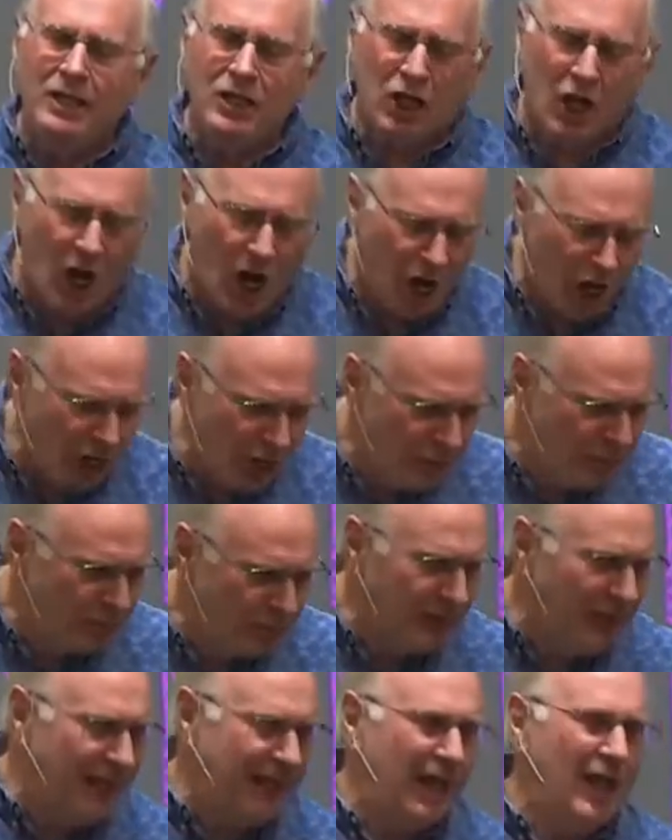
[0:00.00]
card
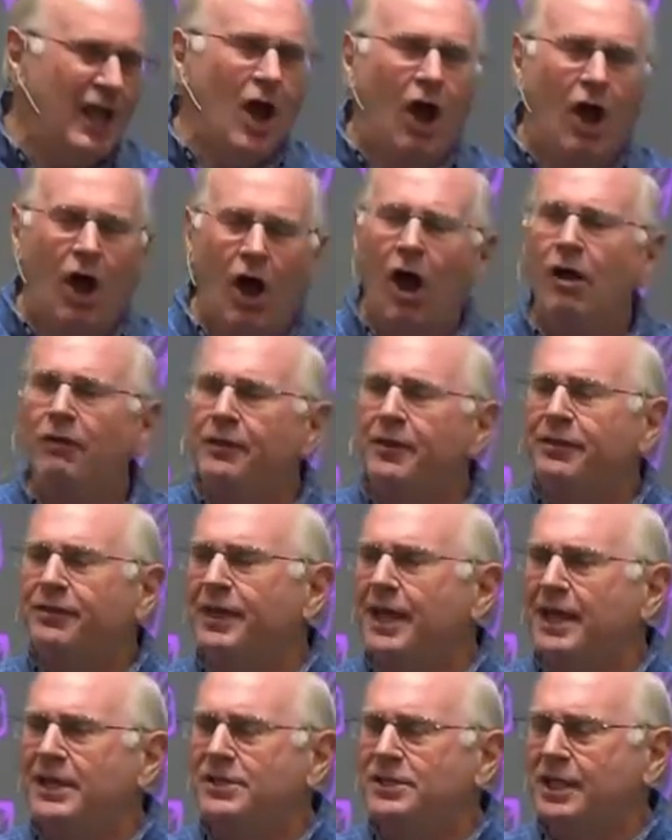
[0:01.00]
playing, all the
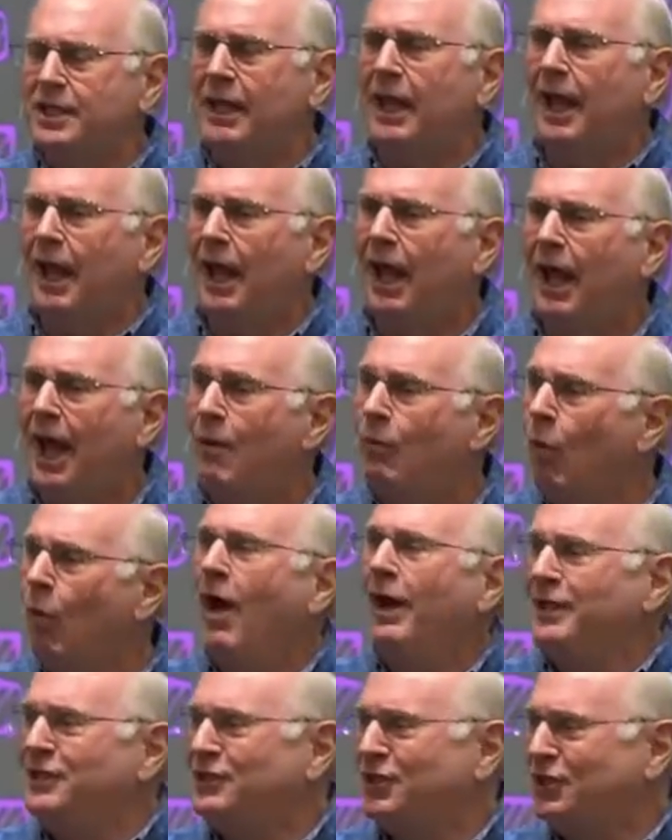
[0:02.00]
things that I
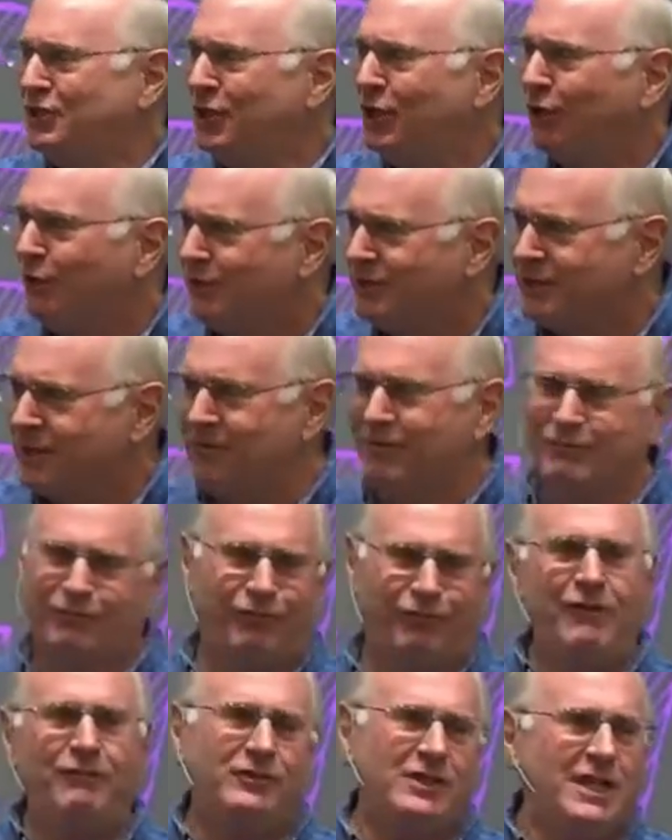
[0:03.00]
wanted to do as a
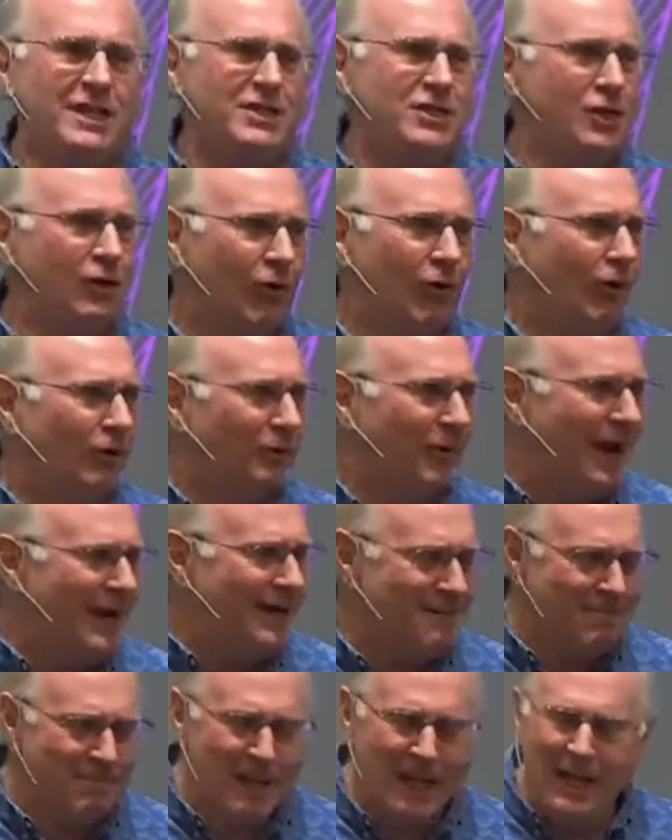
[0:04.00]
15-year-old, right?
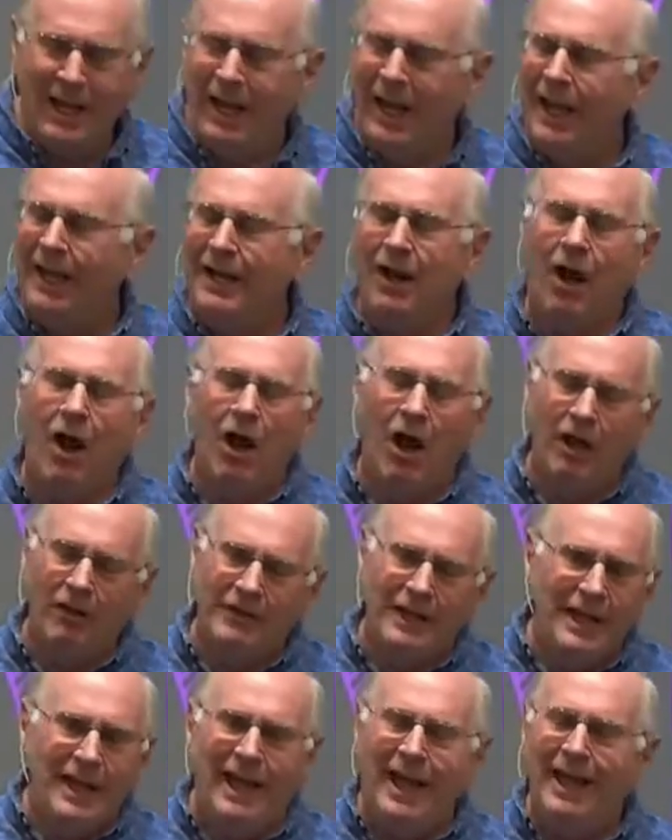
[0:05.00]

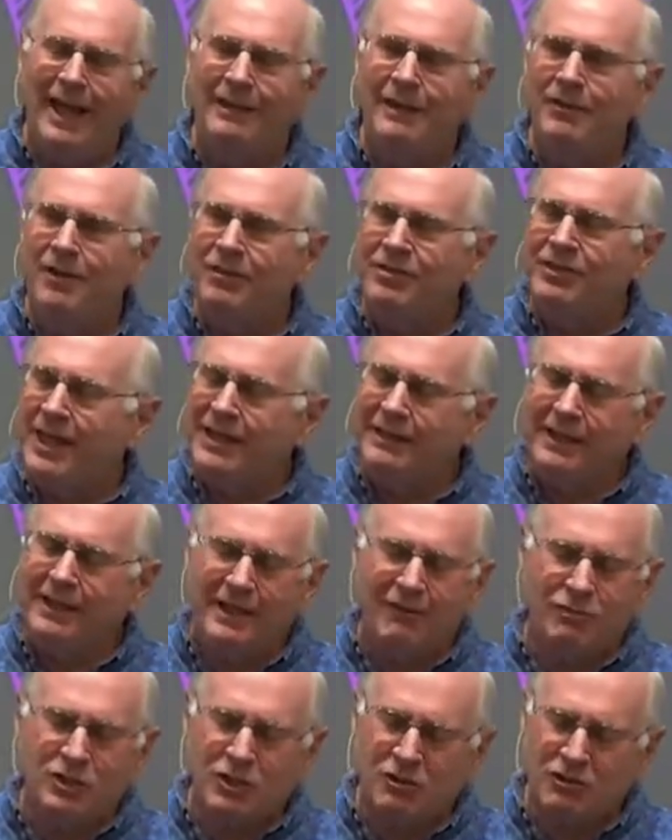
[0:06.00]
And the thing that
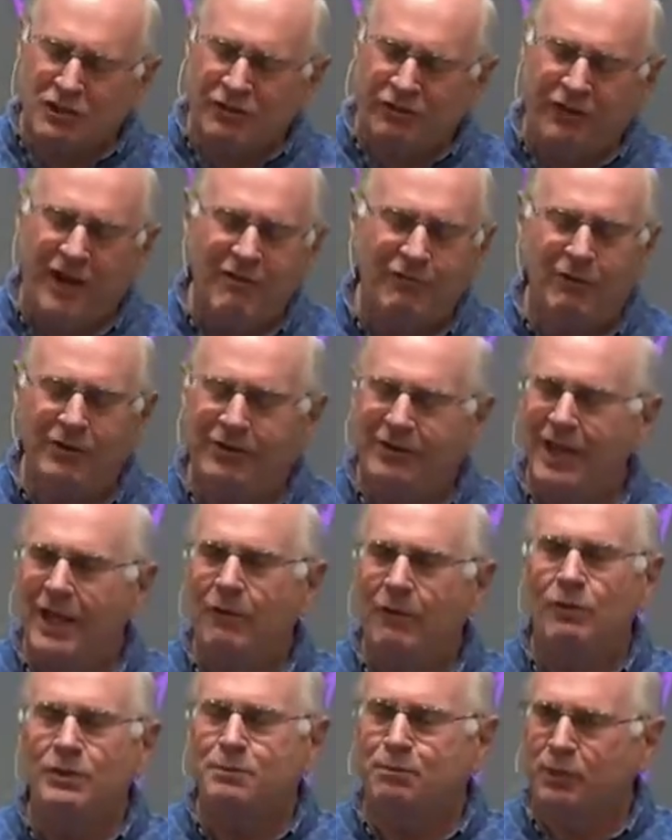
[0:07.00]
was his favorite thing
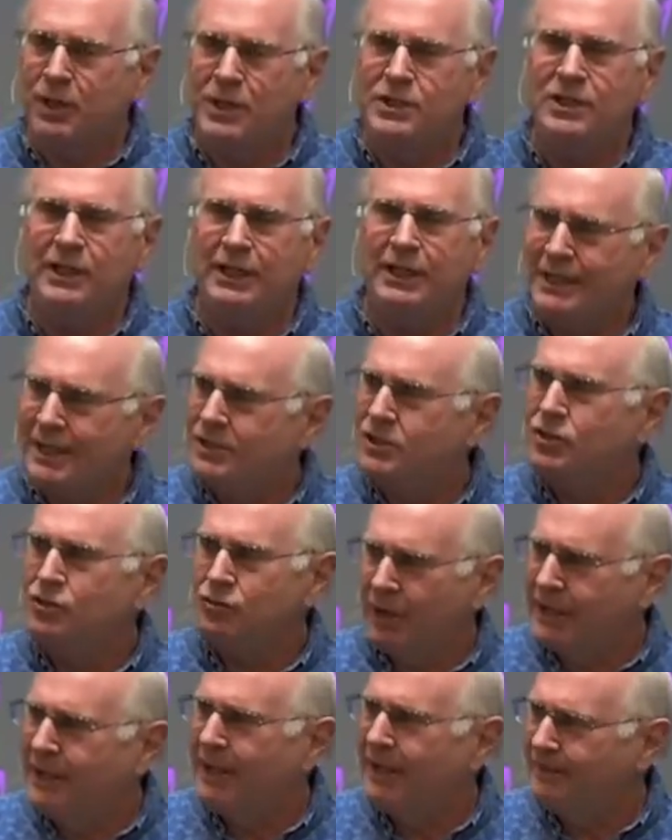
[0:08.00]
was preaching against
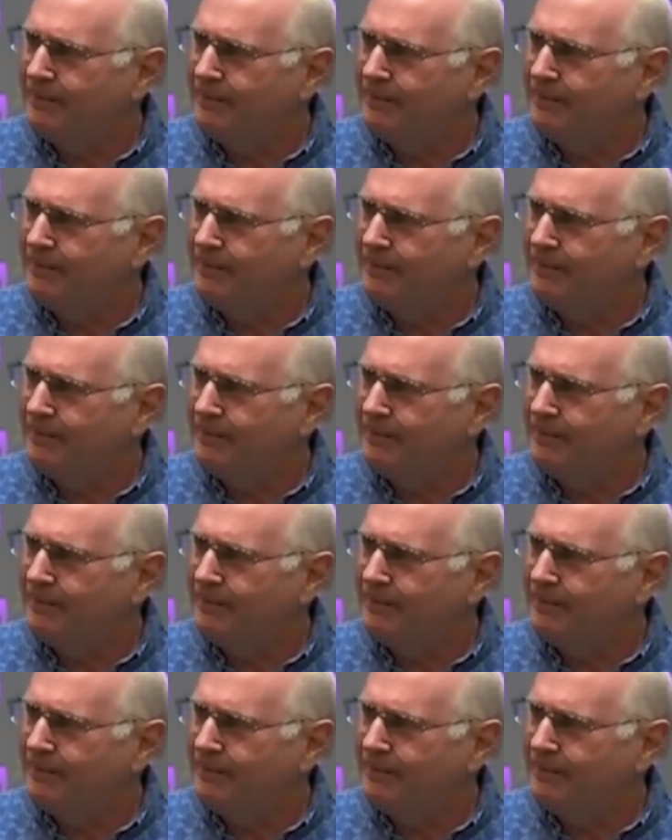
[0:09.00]
drinking.